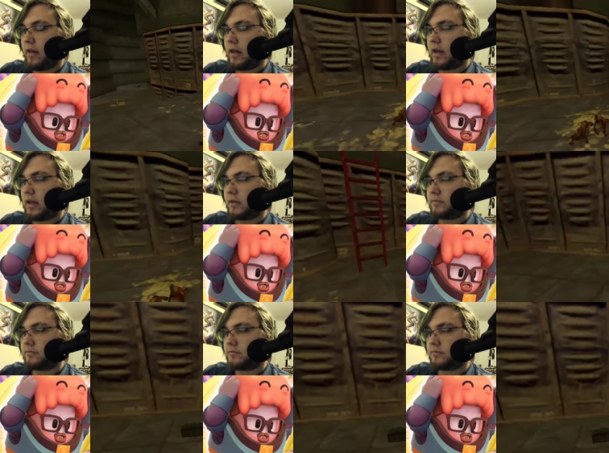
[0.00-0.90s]

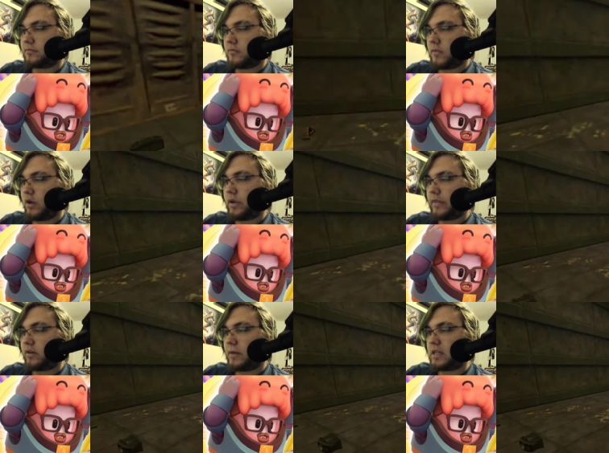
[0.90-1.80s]
Um, oh yeah,
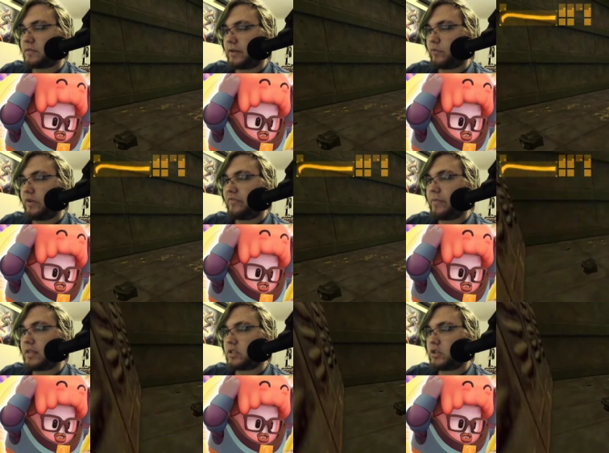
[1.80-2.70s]
that reminds me. We've
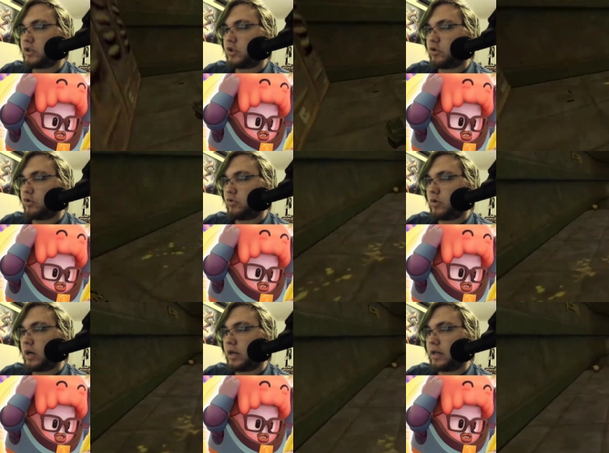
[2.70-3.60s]
missed
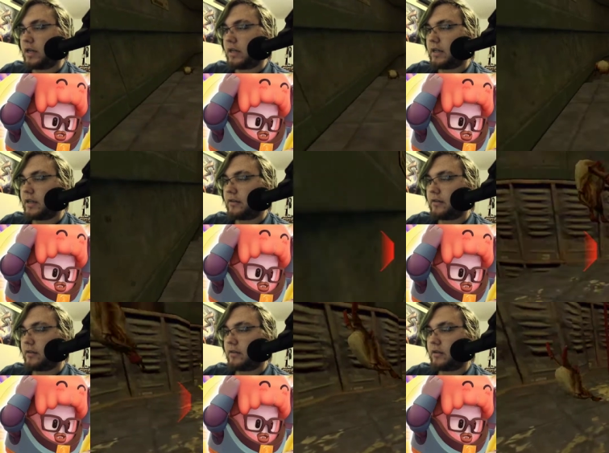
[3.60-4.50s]
two uh,
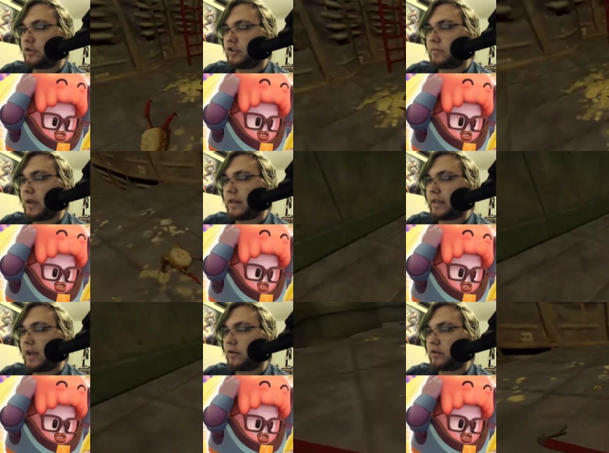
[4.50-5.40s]
G-Man
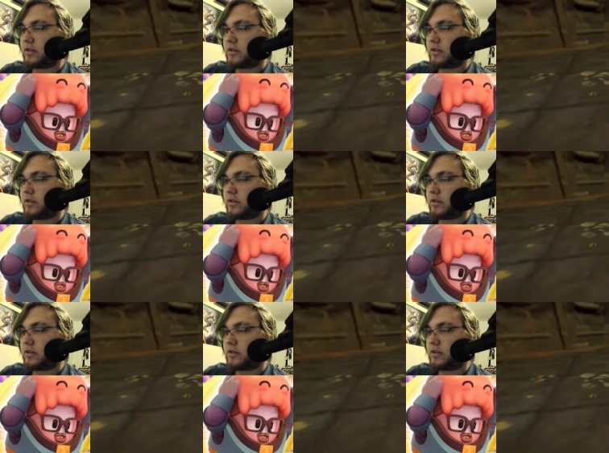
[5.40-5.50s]
encounters.